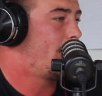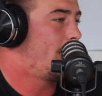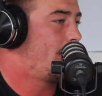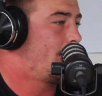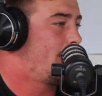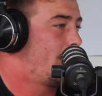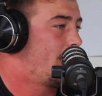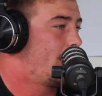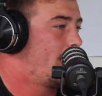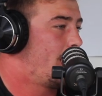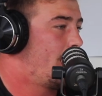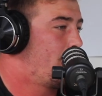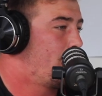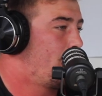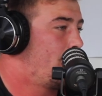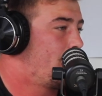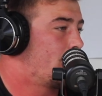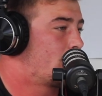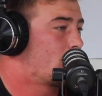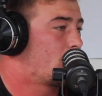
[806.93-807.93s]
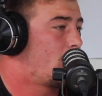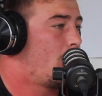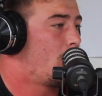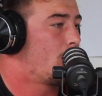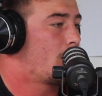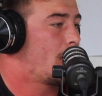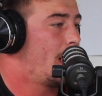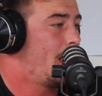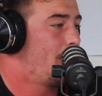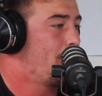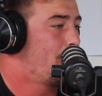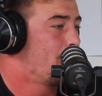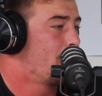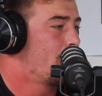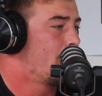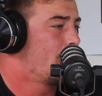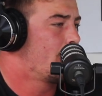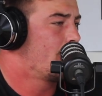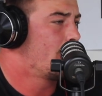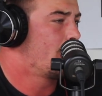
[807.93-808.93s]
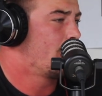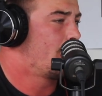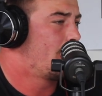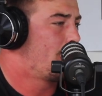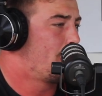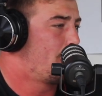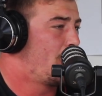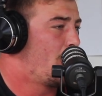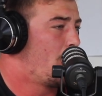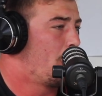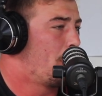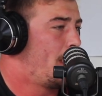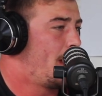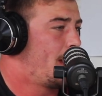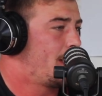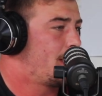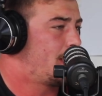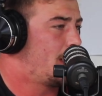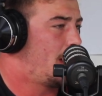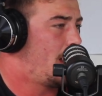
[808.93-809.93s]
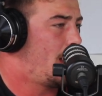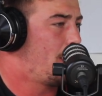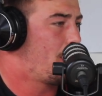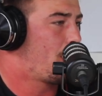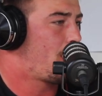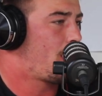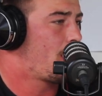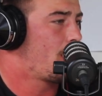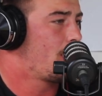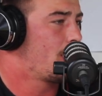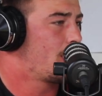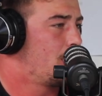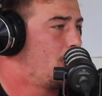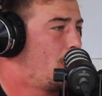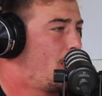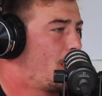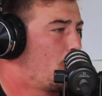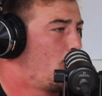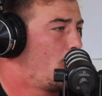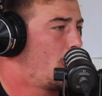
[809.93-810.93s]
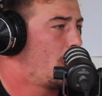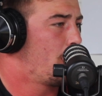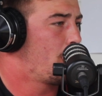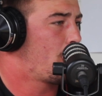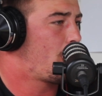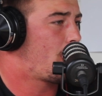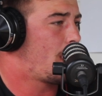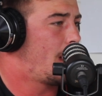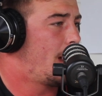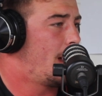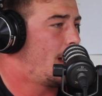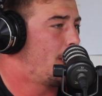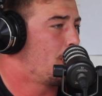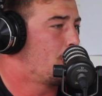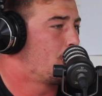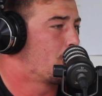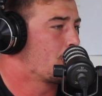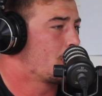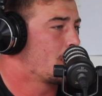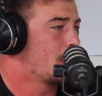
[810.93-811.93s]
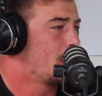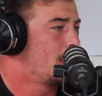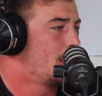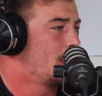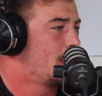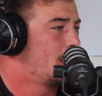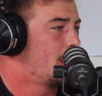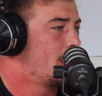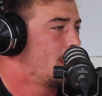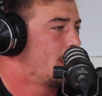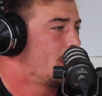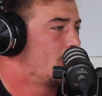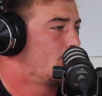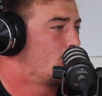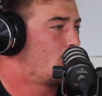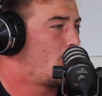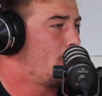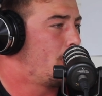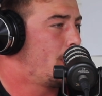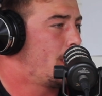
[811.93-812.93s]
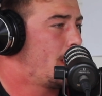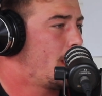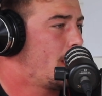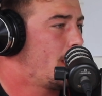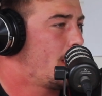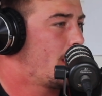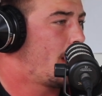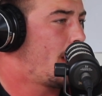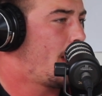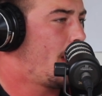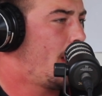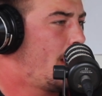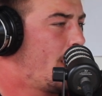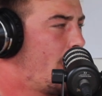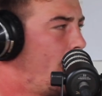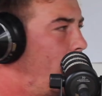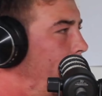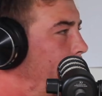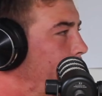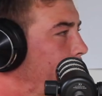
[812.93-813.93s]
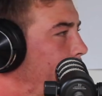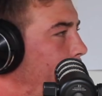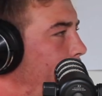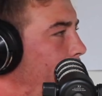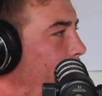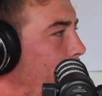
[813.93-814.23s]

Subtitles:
And then in the trial game, my old mate Tams, Tamata Williams, dropped me, and I had a concussion,